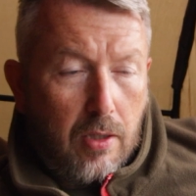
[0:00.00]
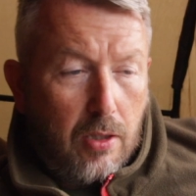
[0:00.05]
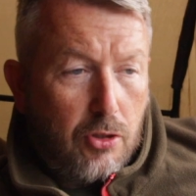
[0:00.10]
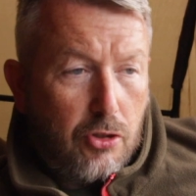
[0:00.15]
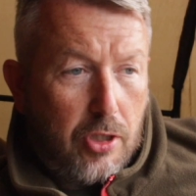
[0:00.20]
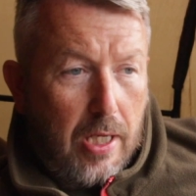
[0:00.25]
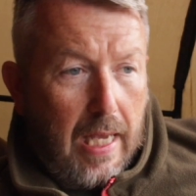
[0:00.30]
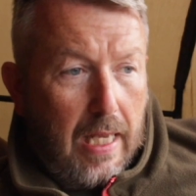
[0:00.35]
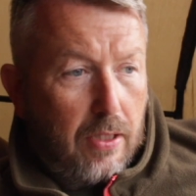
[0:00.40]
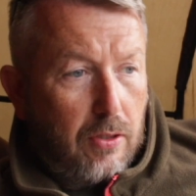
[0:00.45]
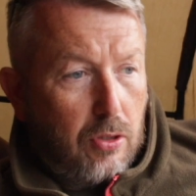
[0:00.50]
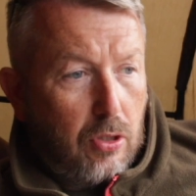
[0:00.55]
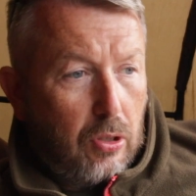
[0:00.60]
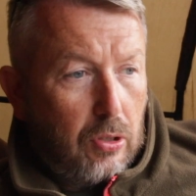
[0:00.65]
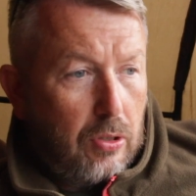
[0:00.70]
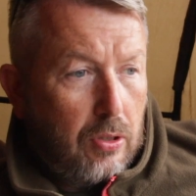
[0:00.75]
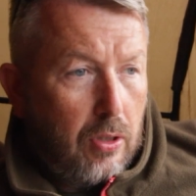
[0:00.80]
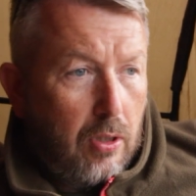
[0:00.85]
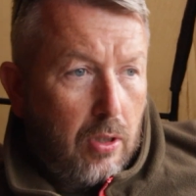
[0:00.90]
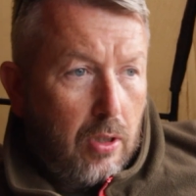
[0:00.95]
Shared,
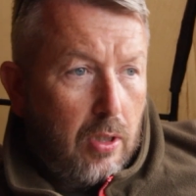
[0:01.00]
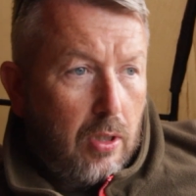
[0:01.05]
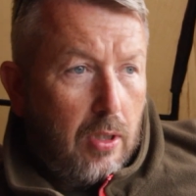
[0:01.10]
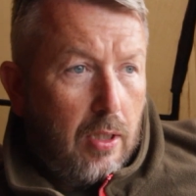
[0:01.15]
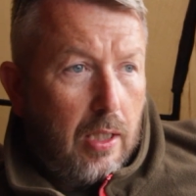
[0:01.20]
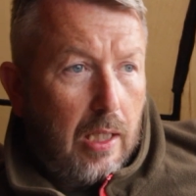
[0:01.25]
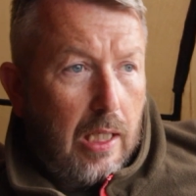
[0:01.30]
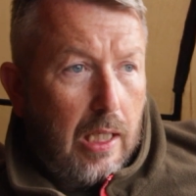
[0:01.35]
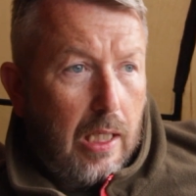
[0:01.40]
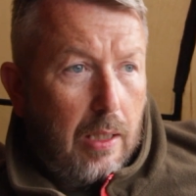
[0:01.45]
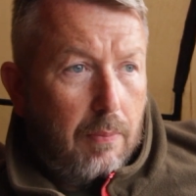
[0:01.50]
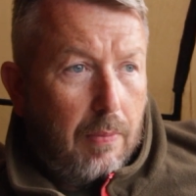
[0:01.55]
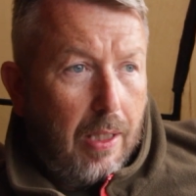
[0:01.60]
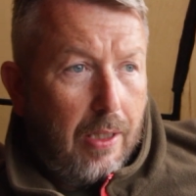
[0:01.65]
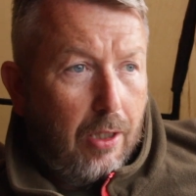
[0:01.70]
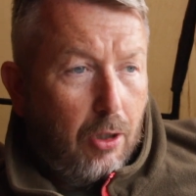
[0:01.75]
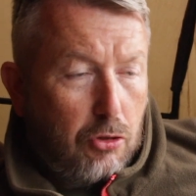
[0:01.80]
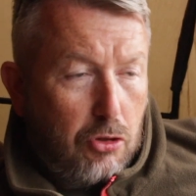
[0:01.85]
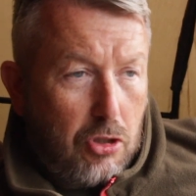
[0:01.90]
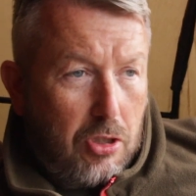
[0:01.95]
done, and
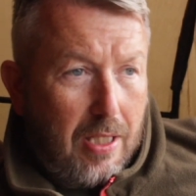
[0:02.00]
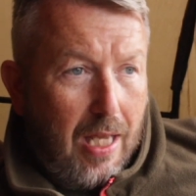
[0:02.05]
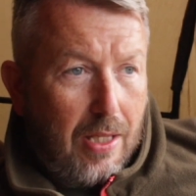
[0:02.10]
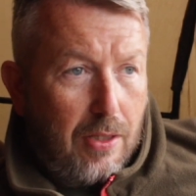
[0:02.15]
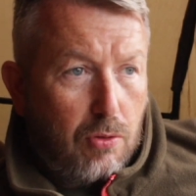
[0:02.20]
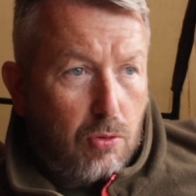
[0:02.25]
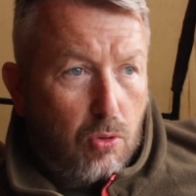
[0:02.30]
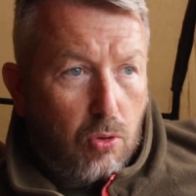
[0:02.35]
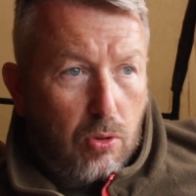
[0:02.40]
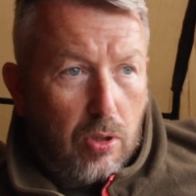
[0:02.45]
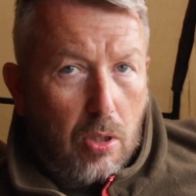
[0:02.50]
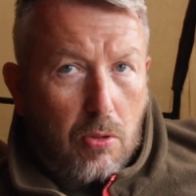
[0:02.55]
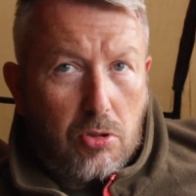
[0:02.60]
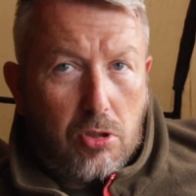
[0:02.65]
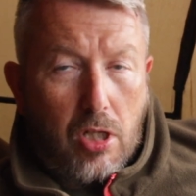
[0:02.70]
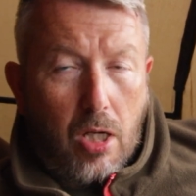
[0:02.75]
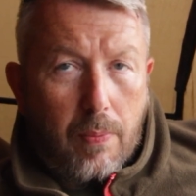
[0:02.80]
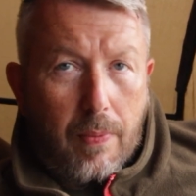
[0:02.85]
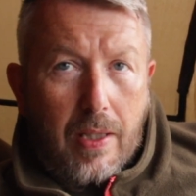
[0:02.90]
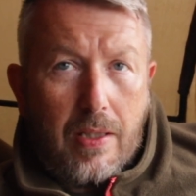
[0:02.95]
I'll just gather all those
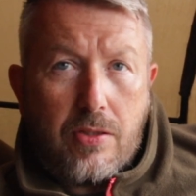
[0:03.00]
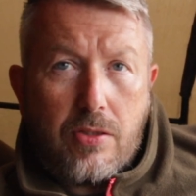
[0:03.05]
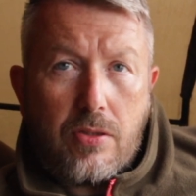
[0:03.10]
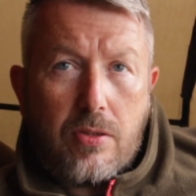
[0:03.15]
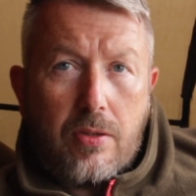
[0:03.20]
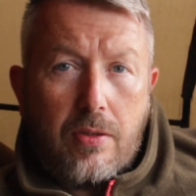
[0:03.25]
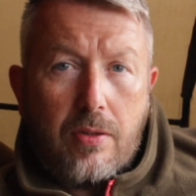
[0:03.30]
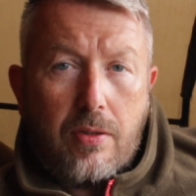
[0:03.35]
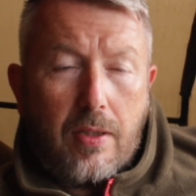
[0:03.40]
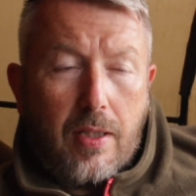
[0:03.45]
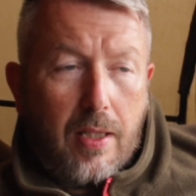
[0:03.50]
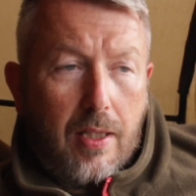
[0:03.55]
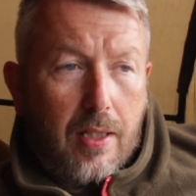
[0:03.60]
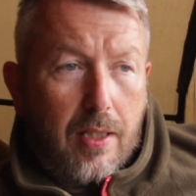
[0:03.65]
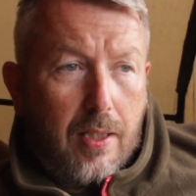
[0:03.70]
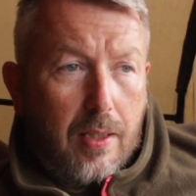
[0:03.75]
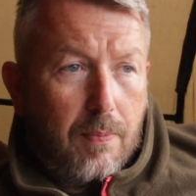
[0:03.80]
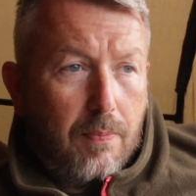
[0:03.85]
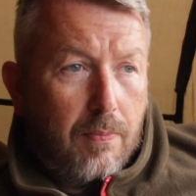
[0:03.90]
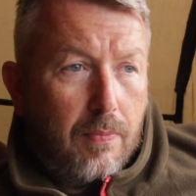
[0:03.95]
comments,
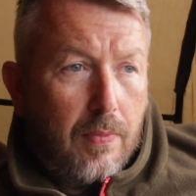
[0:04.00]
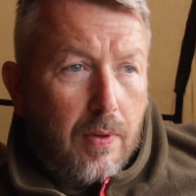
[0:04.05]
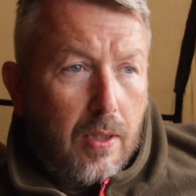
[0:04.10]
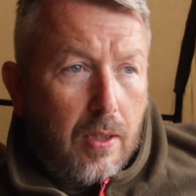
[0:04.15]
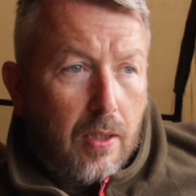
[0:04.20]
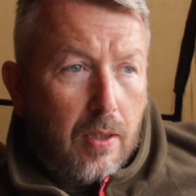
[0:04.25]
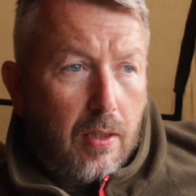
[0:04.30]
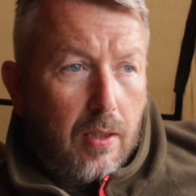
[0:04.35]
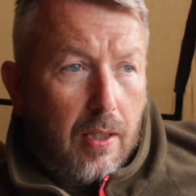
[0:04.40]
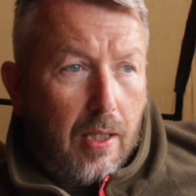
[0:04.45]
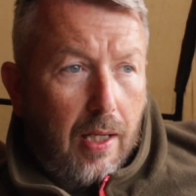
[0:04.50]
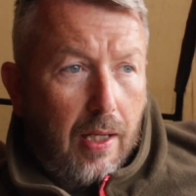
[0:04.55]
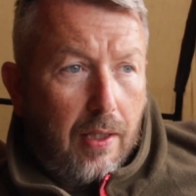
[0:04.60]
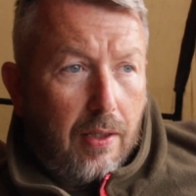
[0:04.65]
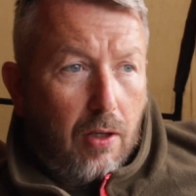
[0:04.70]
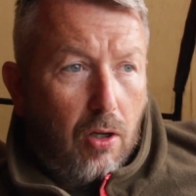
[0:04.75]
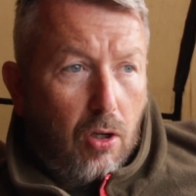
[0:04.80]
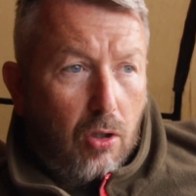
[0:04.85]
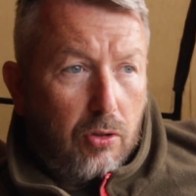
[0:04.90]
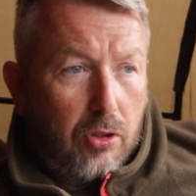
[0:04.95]
and
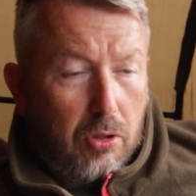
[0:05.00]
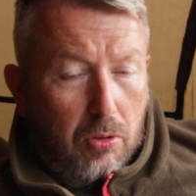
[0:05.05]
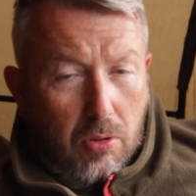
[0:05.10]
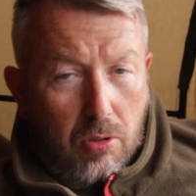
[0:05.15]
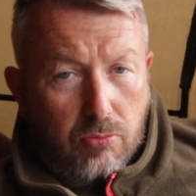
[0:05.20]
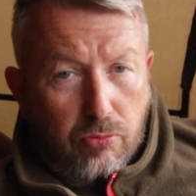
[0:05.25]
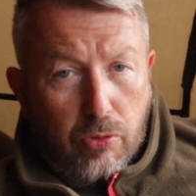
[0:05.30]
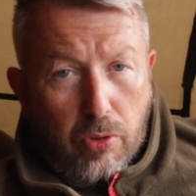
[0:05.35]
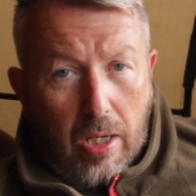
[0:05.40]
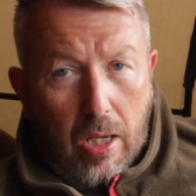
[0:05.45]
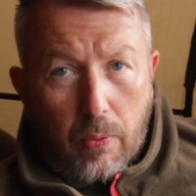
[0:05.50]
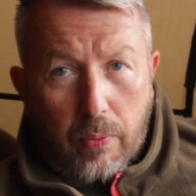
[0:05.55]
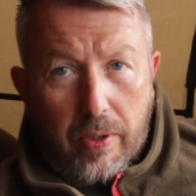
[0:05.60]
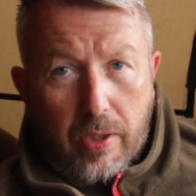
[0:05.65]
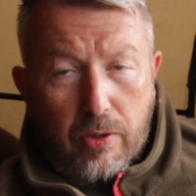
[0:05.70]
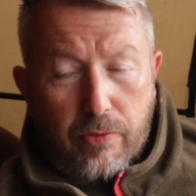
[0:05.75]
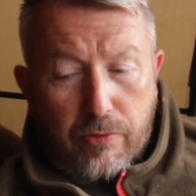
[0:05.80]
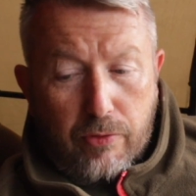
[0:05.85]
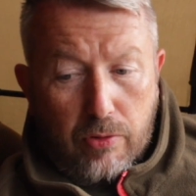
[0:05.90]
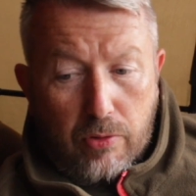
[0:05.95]
I'll do a roulette
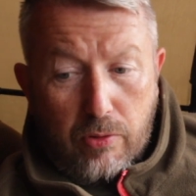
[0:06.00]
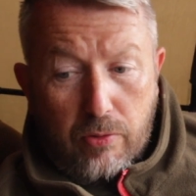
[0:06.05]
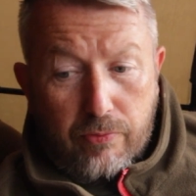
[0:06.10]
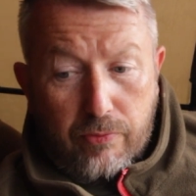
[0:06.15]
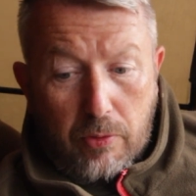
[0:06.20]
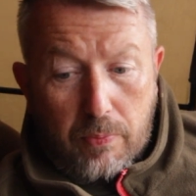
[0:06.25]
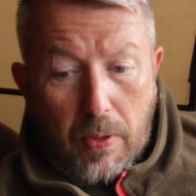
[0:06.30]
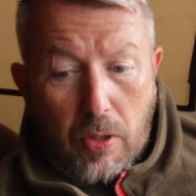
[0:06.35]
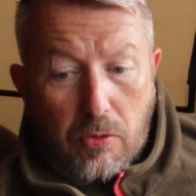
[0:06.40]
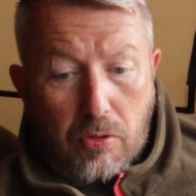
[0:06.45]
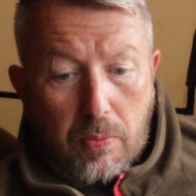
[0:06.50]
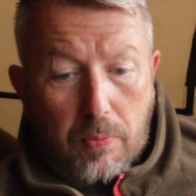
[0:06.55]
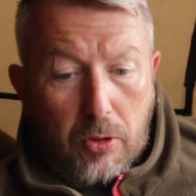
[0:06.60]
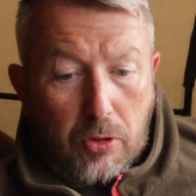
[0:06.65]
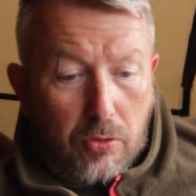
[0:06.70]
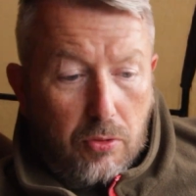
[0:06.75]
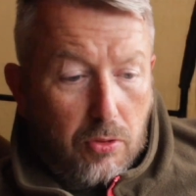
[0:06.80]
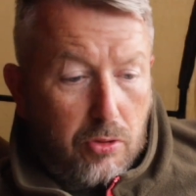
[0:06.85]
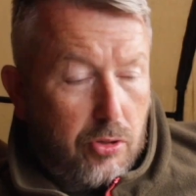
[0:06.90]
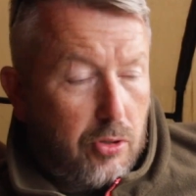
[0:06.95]
wheel for both the
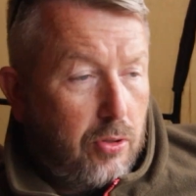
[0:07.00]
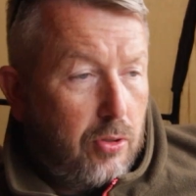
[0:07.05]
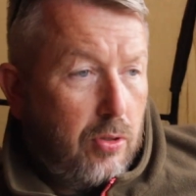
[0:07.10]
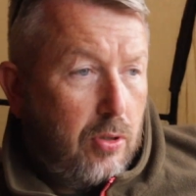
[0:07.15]
bundles.